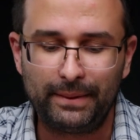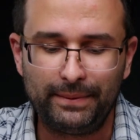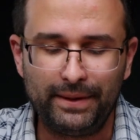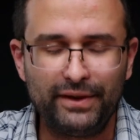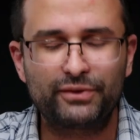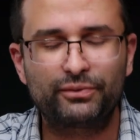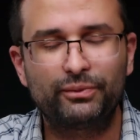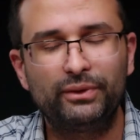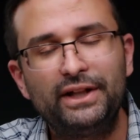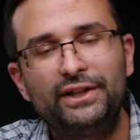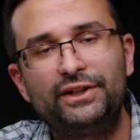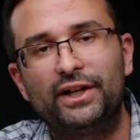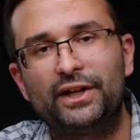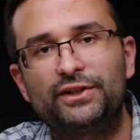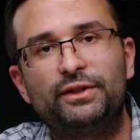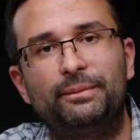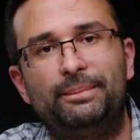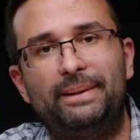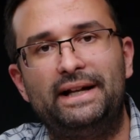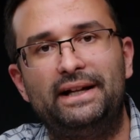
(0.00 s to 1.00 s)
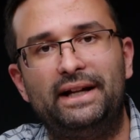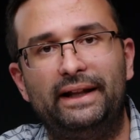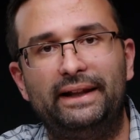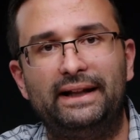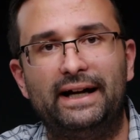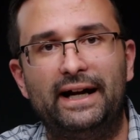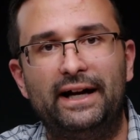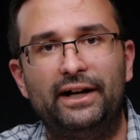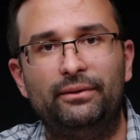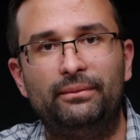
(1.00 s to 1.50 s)
This really does depend on
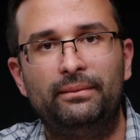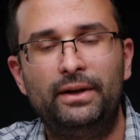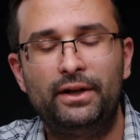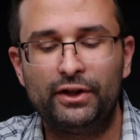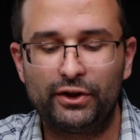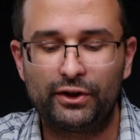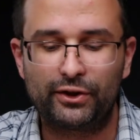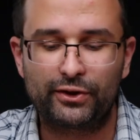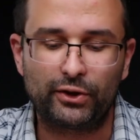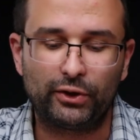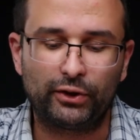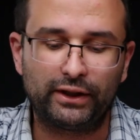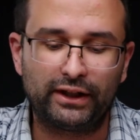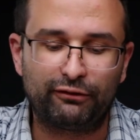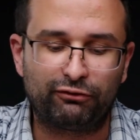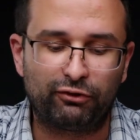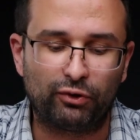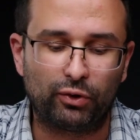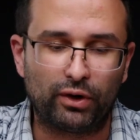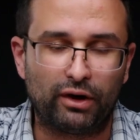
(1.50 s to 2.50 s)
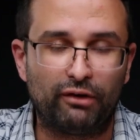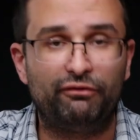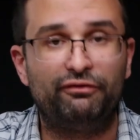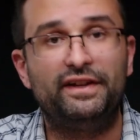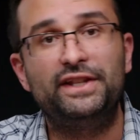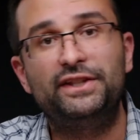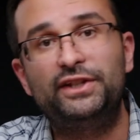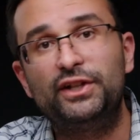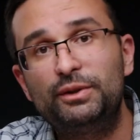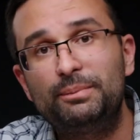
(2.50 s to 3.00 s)
the item. Certainly for a
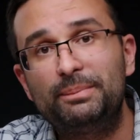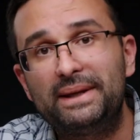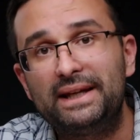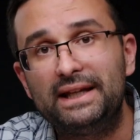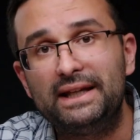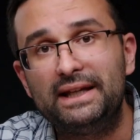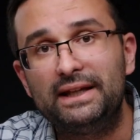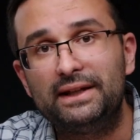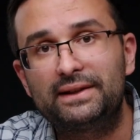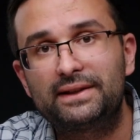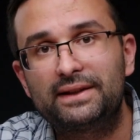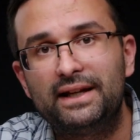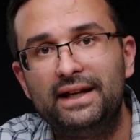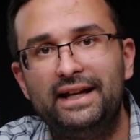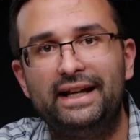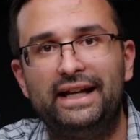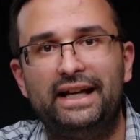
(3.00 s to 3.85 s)
vintage piece,